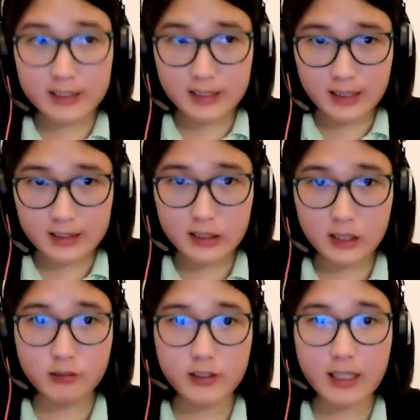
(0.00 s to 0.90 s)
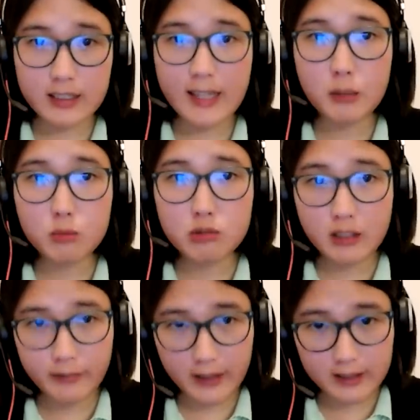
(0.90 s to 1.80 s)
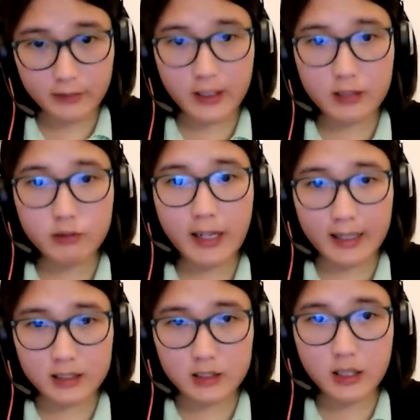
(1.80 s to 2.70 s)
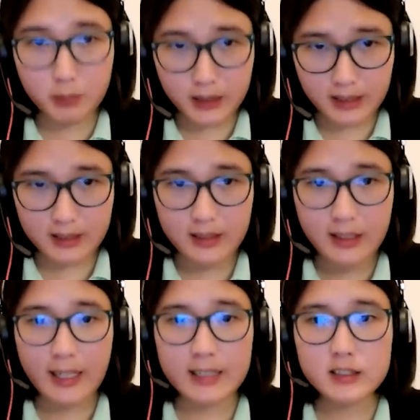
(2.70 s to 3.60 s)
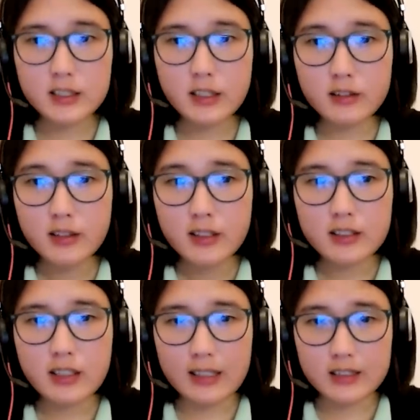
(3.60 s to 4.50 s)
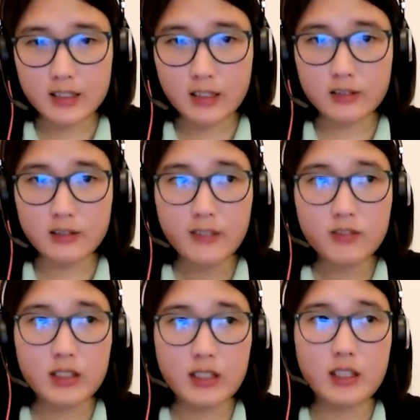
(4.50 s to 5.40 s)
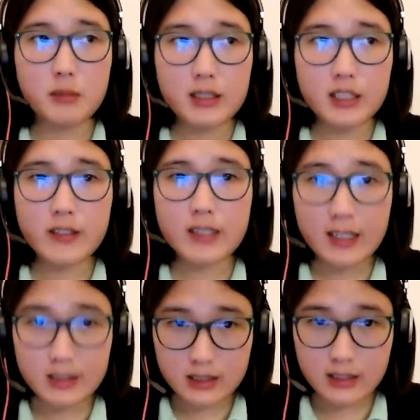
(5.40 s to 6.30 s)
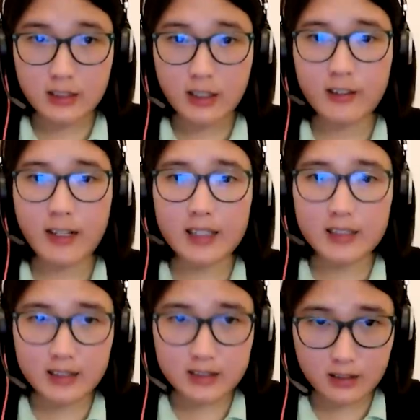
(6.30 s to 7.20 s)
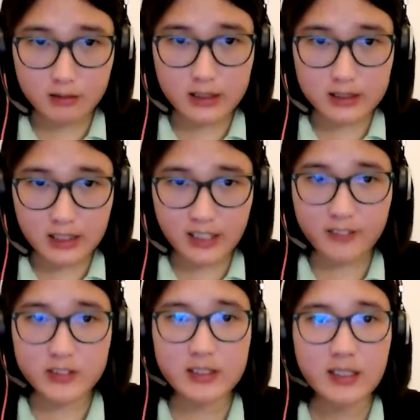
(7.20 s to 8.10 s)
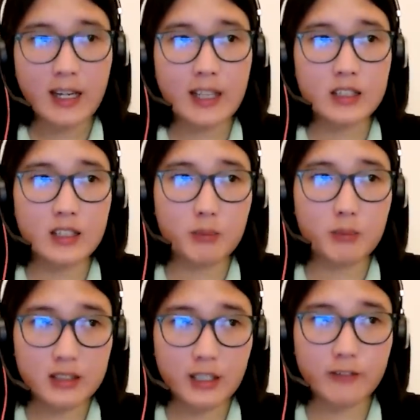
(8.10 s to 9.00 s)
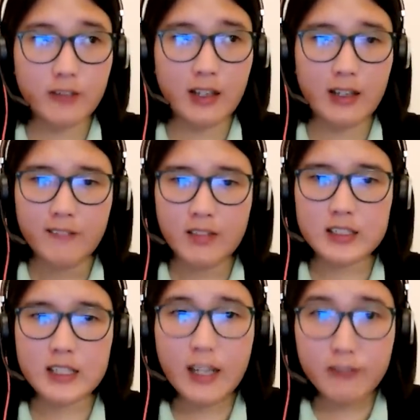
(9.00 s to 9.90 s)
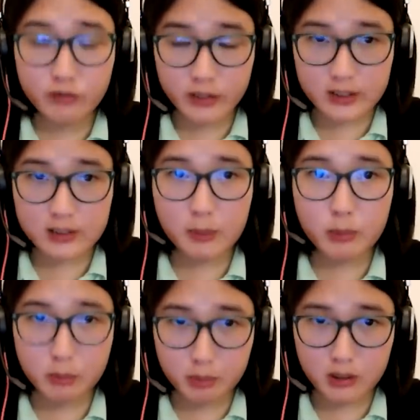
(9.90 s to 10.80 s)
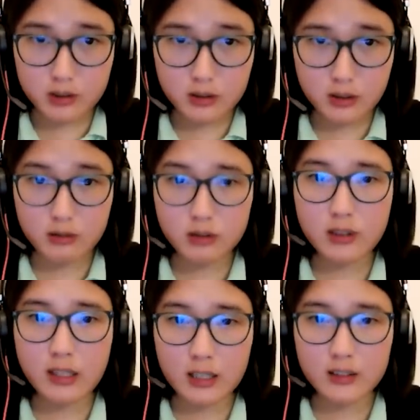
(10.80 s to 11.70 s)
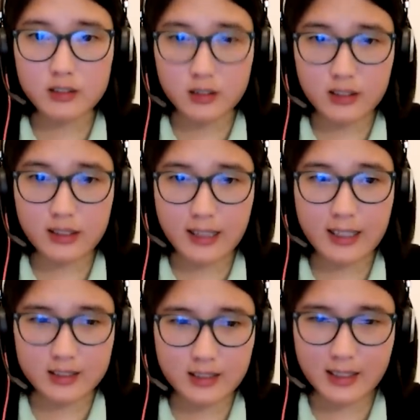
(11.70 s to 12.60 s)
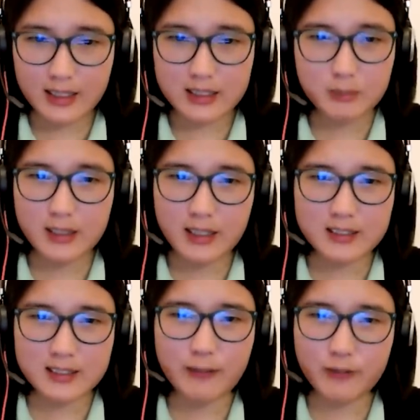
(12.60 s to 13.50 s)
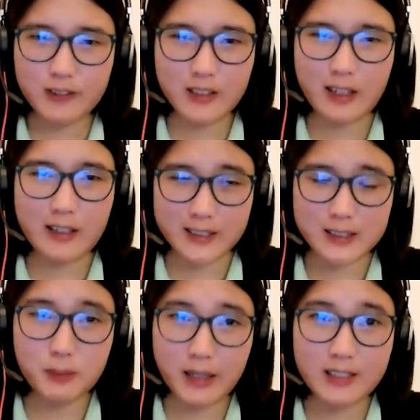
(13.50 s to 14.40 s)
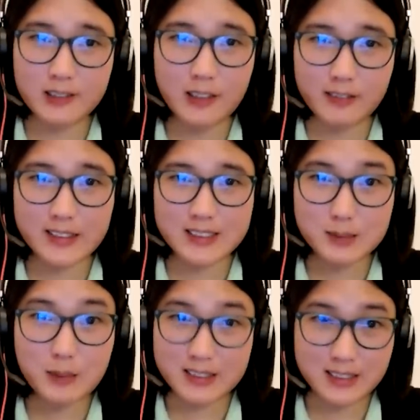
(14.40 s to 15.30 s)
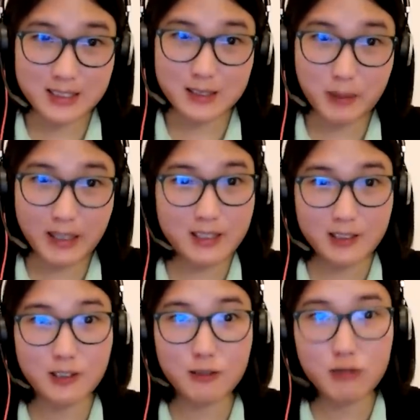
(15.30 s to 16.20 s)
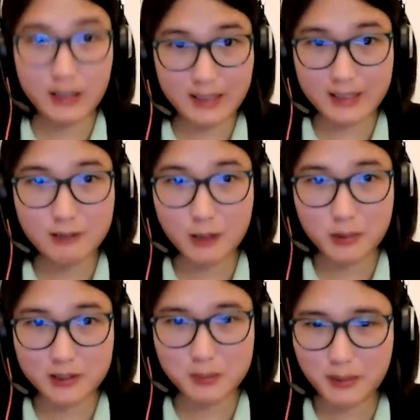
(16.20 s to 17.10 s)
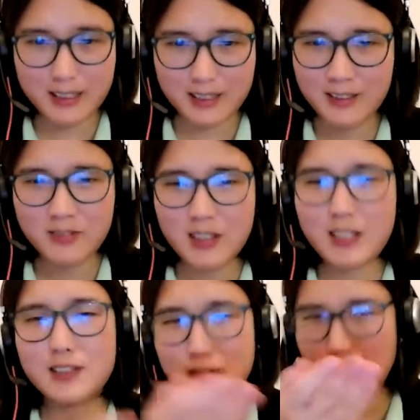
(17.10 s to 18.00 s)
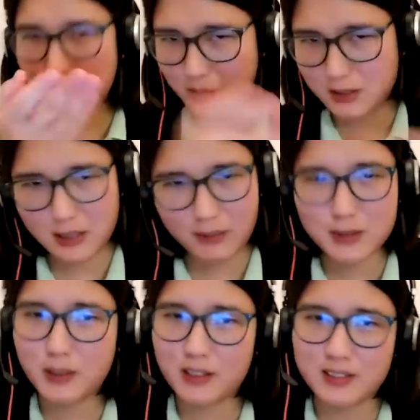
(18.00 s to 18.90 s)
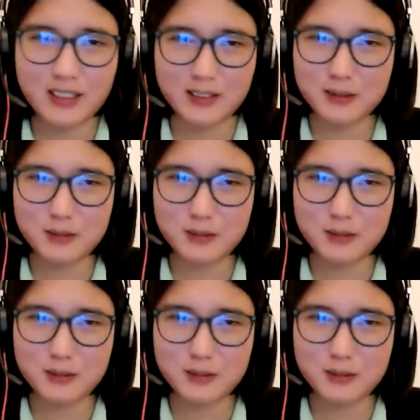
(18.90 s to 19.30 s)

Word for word: attention it will get and the more effective it will actually be. And so, and so the amount of attention an IT cell receives and the amount of uh, is inversely proportional to how good it actually is. Because if you are a spy who everyone suspects is a spy, you're a really terrible spy. Unless your name is James Bond, I don't,